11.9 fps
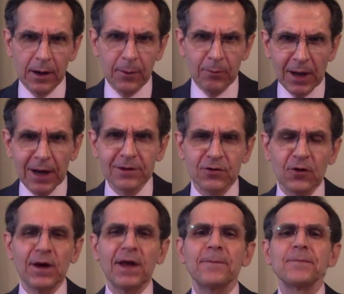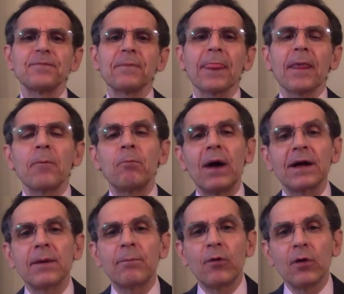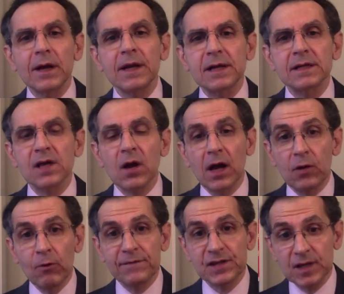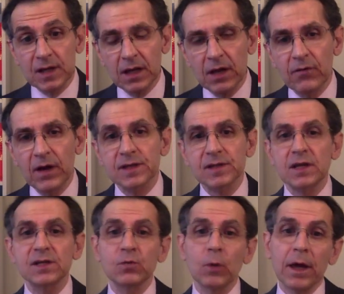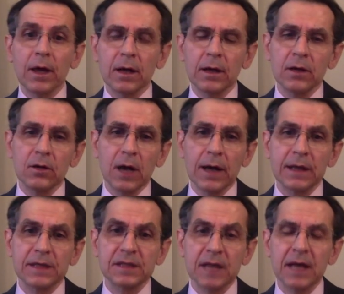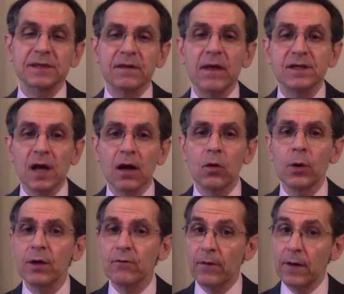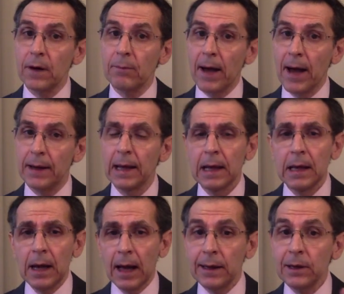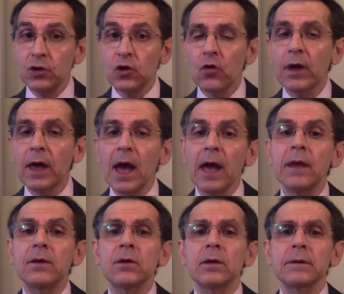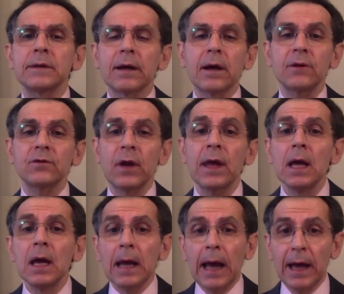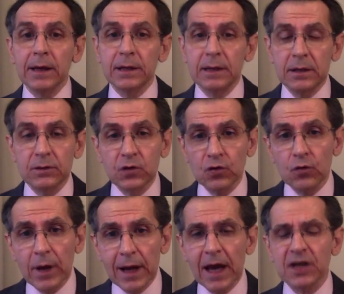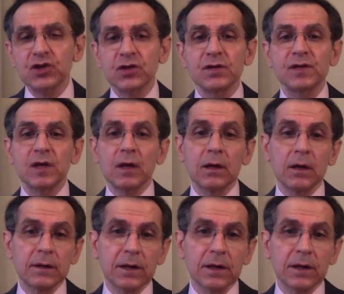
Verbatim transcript: military. But a political scenario, and we've seen the events this weekend in United States, things are going very bad. And in UK, the country, and the two elections, uh,